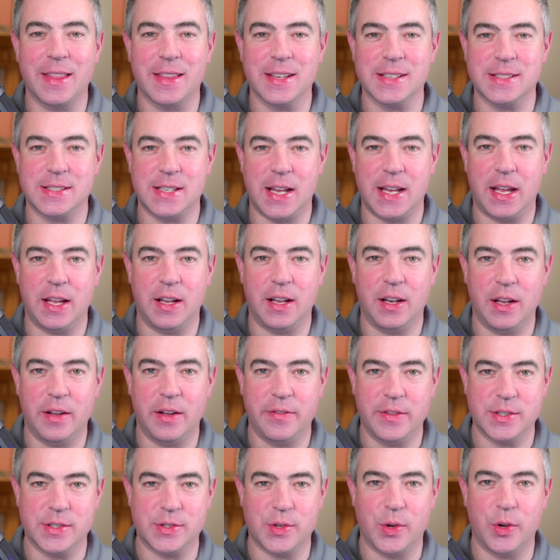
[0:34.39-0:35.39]
the sale
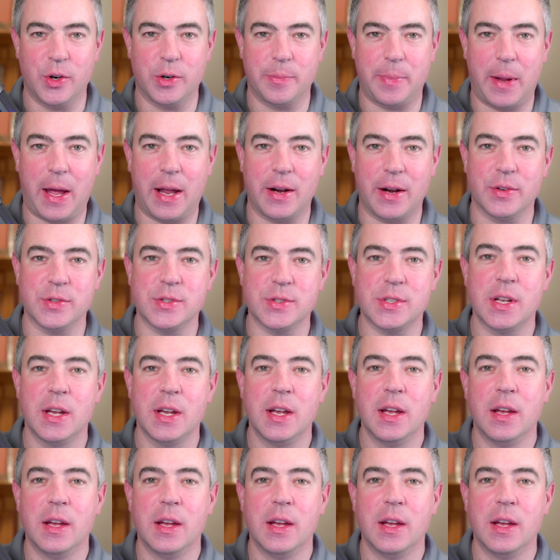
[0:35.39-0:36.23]
of the solar panels.